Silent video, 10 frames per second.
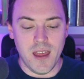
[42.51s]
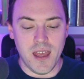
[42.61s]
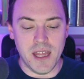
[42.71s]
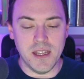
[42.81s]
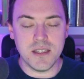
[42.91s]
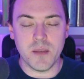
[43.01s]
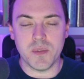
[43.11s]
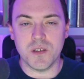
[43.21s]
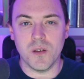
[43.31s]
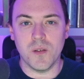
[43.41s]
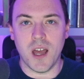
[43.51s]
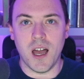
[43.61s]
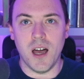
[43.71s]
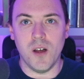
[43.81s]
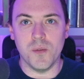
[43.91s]
In this episode,
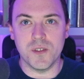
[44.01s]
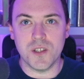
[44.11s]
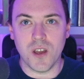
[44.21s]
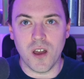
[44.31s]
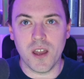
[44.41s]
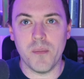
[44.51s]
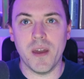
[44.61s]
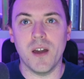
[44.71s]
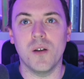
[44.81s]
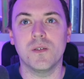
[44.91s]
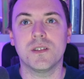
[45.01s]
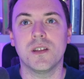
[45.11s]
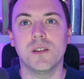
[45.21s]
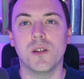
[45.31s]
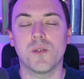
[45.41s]
I'll talk about
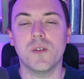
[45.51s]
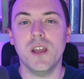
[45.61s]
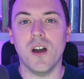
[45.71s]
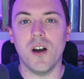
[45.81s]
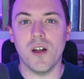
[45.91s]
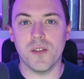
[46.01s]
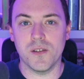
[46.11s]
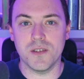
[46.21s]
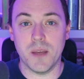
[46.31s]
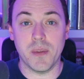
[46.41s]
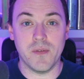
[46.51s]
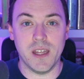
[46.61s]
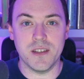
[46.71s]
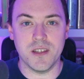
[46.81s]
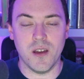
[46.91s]
the three authors, epic
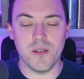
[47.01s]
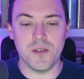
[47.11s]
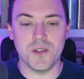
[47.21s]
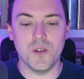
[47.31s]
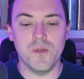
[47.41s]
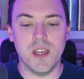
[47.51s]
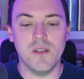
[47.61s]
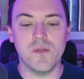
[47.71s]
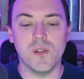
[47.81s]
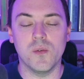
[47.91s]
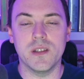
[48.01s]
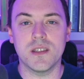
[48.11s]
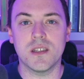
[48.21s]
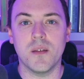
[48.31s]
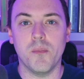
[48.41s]
fantasy authors, who've
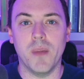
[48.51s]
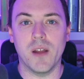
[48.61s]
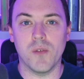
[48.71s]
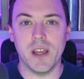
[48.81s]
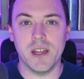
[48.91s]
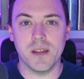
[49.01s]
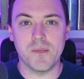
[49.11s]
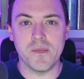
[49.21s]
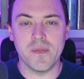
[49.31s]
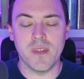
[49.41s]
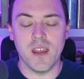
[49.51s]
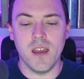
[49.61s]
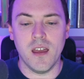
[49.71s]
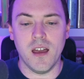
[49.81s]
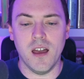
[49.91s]
influenced my writing.
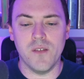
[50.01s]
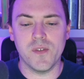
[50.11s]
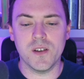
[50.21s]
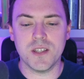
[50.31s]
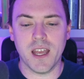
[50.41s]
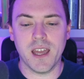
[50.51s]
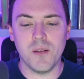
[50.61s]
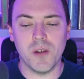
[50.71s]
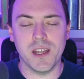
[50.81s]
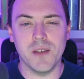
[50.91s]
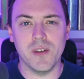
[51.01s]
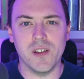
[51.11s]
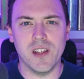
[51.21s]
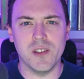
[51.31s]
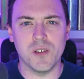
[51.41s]
First, I kind of want to give a
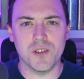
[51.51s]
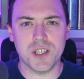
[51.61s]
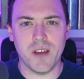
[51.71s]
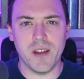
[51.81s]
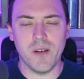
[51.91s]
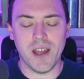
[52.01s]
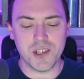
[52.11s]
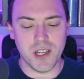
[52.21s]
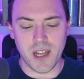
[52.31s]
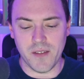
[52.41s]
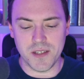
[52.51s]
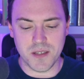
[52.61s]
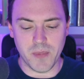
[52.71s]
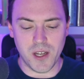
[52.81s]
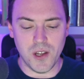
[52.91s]
little shout out. I actually didn't have this
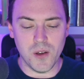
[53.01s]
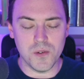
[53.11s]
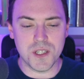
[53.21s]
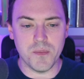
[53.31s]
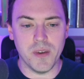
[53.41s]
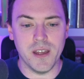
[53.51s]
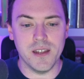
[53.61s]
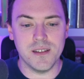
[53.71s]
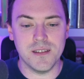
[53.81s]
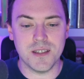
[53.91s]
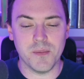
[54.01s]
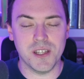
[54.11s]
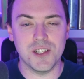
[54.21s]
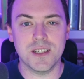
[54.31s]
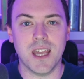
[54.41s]
in my notes, but something
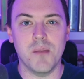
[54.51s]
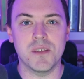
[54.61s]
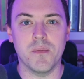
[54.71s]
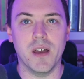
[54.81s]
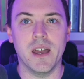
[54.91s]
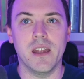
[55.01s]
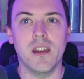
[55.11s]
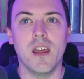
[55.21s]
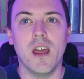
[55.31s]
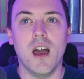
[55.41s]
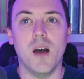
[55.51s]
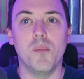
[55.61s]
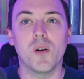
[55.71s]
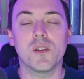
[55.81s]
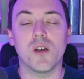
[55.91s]
that just came to mind. A
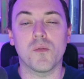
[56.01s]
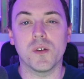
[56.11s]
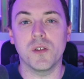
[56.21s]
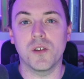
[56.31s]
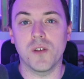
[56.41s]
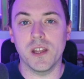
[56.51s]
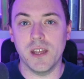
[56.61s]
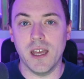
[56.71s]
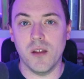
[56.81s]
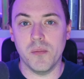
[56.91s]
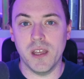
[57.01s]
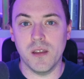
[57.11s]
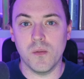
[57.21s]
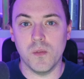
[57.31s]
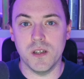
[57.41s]
book that really greatly helped
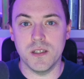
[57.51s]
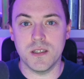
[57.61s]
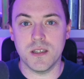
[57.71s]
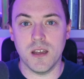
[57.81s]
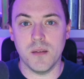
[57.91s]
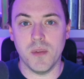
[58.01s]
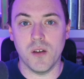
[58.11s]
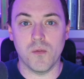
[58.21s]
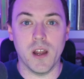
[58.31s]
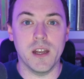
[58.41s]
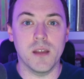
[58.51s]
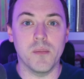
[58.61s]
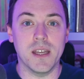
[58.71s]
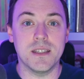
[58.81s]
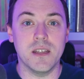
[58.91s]
me was On Writing
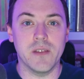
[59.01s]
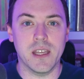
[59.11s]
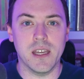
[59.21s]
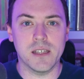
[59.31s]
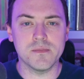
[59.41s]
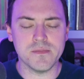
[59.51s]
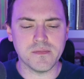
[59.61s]
by Stephen King.